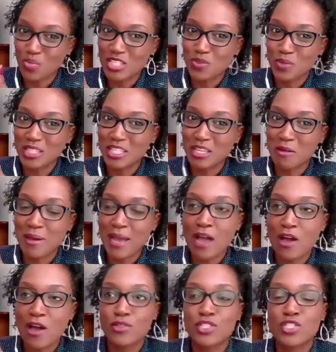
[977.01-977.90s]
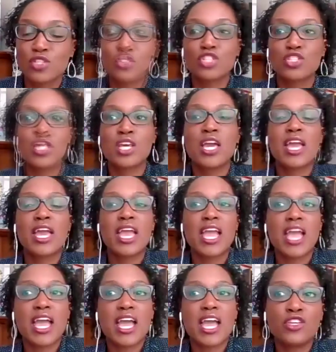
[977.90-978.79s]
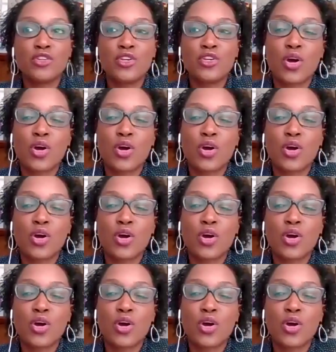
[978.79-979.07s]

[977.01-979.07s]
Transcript: You know what I'm saying? This is what it's really about.